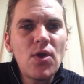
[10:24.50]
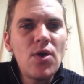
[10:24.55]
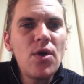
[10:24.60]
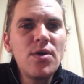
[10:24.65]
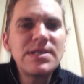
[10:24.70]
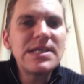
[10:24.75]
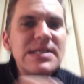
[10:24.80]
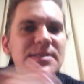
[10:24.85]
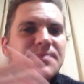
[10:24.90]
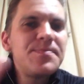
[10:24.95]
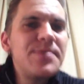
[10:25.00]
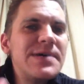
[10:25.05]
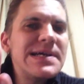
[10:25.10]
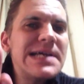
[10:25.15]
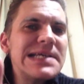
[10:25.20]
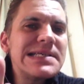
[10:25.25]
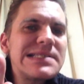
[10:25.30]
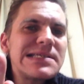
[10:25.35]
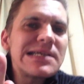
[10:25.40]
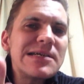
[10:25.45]
who says,
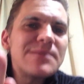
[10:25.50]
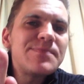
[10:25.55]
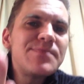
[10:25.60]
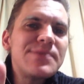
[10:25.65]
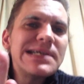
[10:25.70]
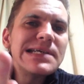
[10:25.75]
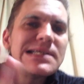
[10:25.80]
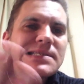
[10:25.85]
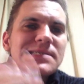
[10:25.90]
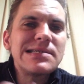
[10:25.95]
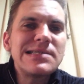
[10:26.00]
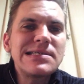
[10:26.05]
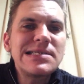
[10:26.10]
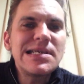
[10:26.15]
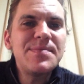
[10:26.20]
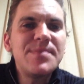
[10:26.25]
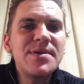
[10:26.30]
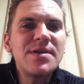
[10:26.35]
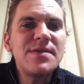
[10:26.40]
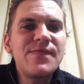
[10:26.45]
please, sir,
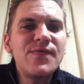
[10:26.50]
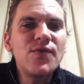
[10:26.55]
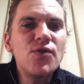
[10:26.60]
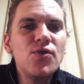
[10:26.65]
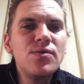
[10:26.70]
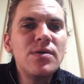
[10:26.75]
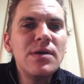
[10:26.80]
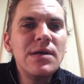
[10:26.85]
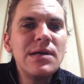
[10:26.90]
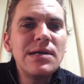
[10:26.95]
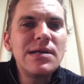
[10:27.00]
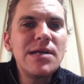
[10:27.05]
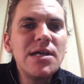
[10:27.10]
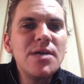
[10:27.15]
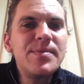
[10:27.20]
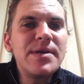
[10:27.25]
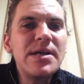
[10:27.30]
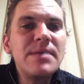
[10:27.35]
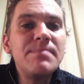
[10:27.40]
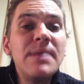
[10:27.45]
give me a
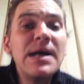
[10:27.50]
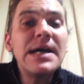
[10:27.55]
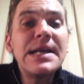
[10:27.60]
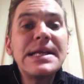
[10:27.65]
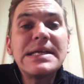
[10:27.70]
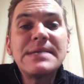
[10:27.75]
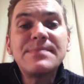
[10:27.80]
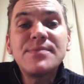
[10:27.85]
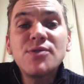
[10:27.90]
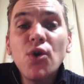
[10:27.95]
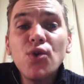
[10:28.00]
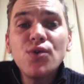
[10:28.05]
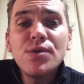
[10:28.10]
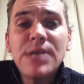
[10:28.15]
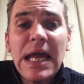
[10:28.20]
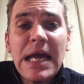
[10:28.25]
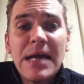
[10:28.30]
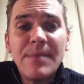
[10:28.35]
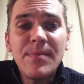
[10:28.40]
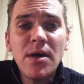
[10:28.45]
little bit of money. I'm so
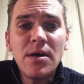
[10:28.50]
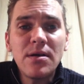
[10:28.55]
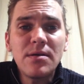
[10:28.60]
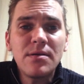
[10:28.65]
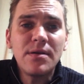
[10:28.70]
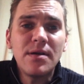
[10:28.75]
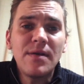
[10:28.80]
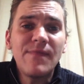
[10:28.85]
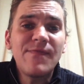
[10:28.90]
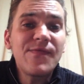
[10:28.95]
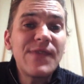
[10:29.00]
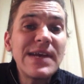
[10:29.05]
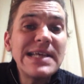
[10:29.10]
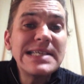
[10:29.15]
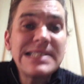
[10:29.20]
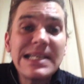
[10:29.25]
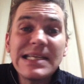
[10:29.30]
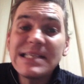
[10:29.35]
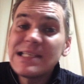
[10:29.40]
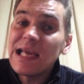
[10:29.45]
damn hungry. I'm
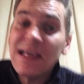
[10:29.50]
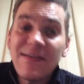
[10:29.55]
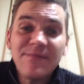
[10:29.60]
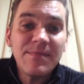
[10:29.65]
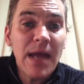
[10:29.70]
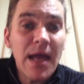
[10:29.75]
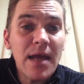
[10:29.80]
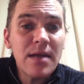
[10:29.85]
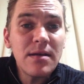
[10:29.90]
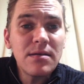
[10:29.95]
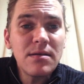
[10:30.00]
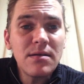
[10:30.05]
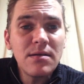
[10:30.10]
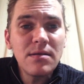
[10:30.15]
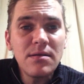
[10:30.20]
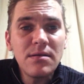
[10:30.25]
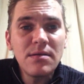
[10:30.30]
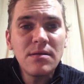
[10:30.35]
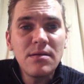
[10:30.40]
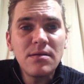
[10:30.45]
freezing to death, man.
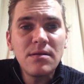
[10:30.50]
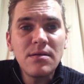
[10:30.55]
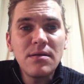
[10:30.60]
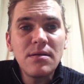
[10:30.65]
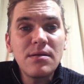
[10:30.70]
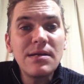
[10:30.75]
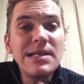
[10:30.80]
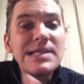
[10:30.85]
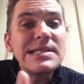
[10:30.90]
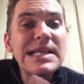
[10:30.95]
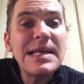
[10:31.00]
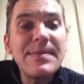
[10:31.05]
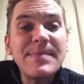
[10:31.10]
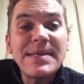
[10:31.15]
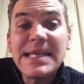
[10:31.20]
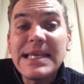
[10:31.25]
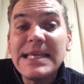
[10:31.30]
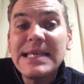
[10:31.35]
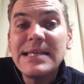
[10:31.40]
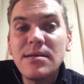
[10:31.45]
At least let me
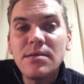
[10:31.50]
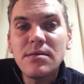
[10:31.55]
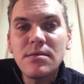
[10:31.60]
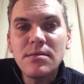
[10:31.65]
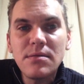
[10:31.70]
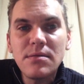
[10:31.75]
eat.